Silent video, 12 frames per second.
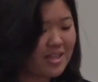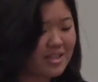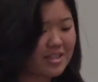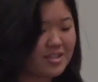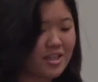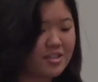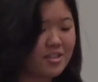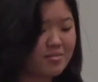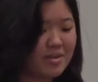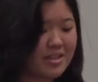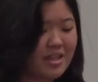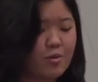This
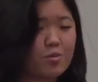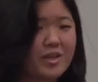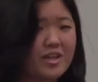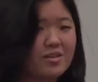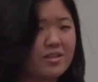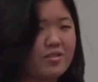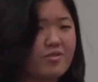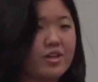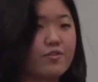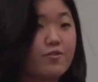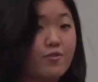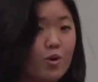doesn't mean that we are
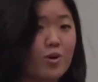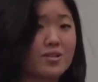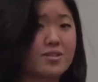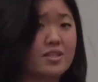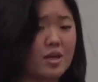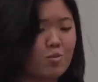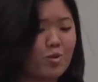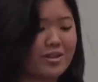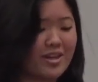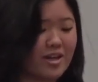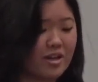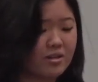living for
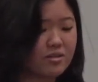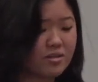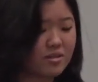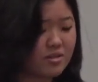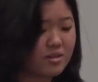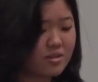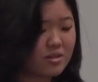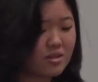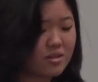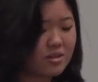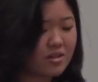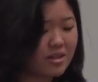someone else.
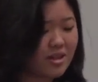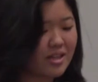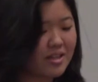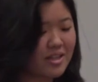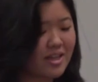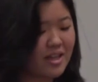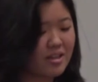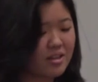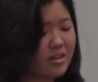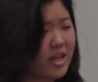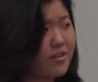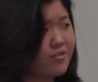In the
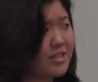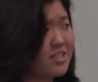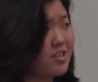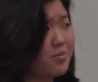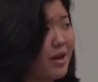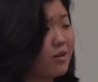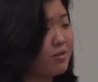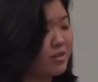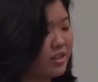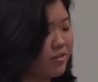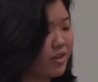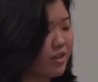end, life isn't
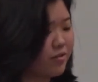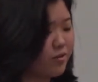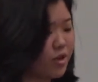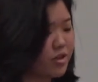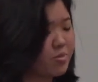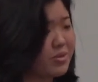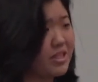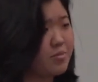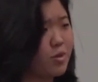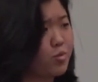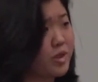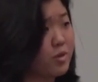about living for the
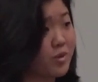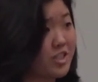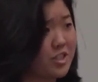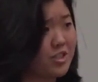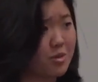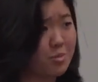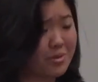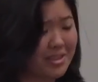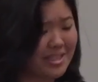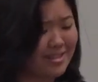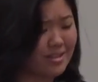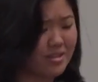people we wish to
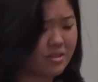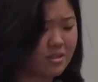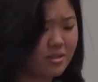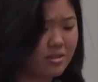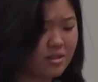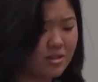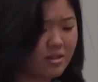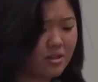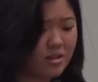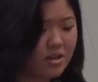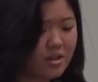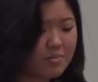please.
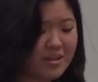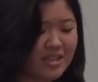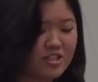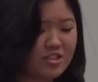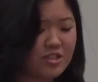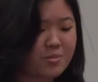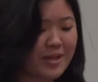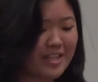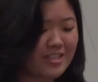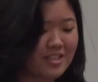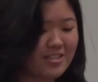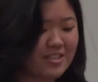But
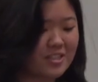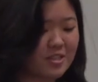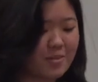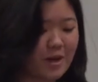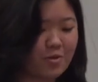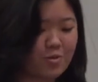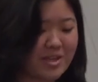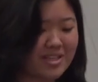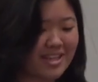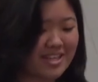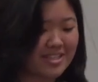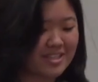interdependence is about
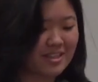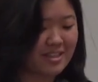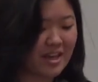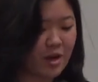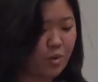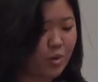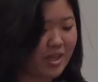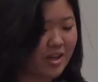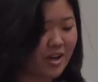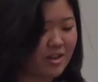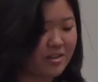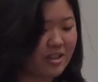realizing that we
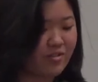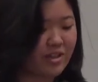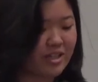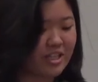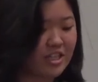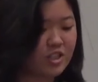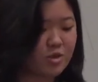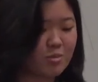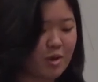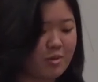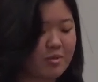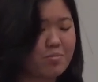are living each
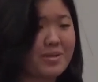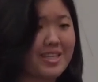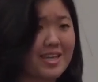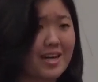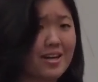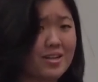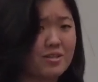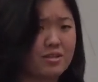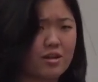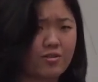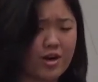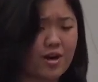moment
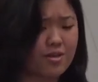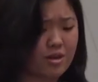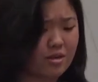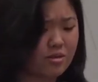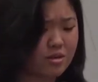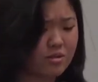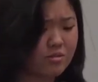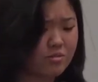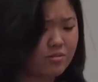because of others.